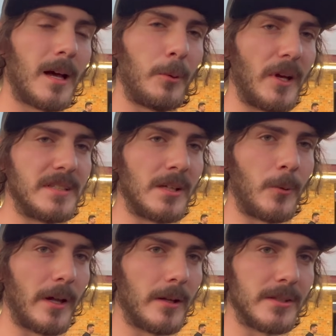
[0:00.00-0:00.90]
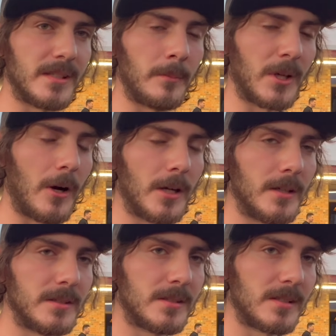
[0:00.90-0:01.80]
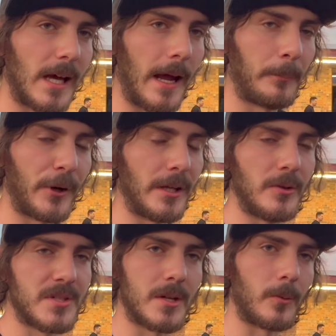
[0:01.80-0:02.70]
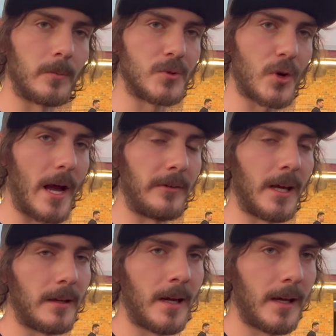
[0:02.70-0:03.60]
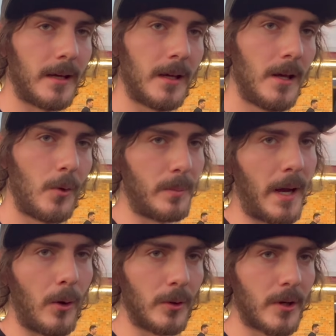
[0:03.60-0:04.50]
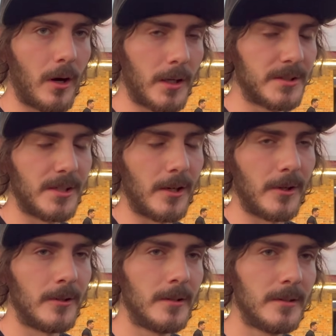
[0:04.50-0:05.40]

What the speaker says: A couple 18-wheelers, some cars. And I'm pretty used to driving at night with my old car, so.